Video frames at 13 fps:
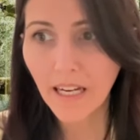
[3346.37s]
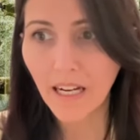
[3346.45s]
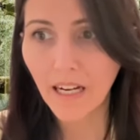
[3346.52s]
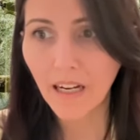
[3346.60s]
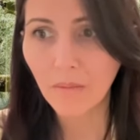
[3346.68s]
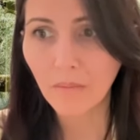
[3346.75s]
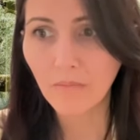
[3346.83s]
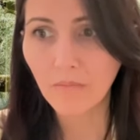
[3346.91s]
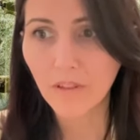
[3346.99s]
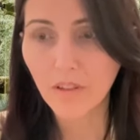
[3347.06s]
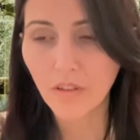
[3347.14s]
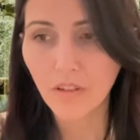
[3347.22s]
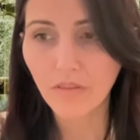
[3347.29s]

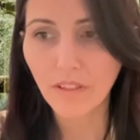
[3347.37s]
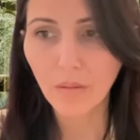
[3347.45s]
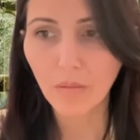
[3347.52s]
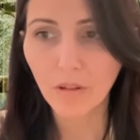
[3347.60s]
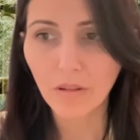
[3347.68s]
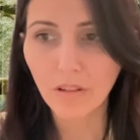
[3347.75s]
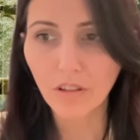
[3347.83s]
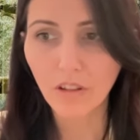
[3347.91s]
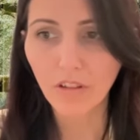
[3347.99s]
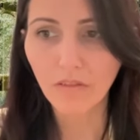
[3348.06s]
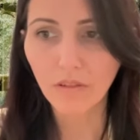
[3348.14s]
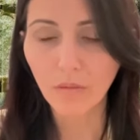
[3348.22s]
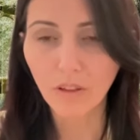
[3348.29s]
So if they want to, you know,
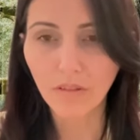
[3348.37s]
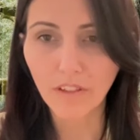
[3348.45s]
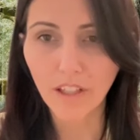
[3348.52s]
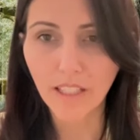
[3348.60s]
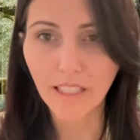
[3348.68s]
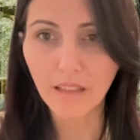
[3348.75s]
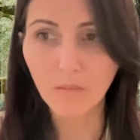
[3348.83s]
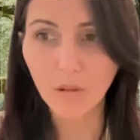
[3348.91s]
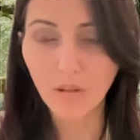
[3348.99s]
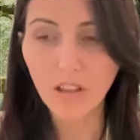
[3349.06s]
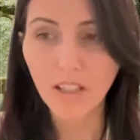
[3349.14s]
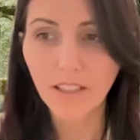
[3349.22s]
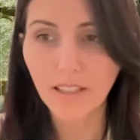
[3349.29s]
if you want to find out
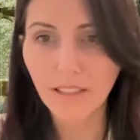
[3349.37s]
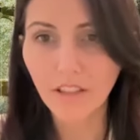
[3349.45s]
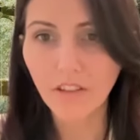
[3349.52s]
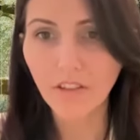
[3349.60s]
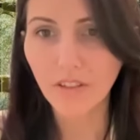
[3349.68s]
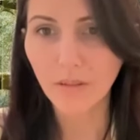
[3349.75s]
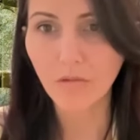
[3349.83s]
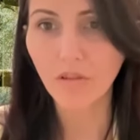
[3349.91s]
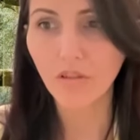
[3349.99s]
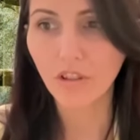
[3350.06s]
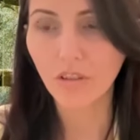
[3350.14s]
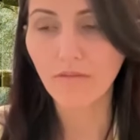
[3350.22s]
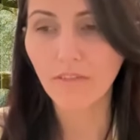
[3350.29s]
more, I can send you some
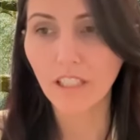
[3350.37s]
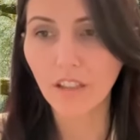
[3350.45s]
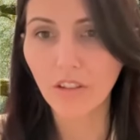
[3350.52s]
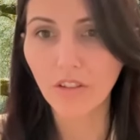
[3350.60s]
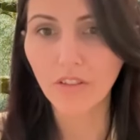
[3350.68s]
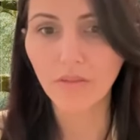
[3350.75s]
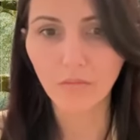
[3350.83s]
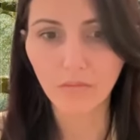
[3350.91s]
YouTube videos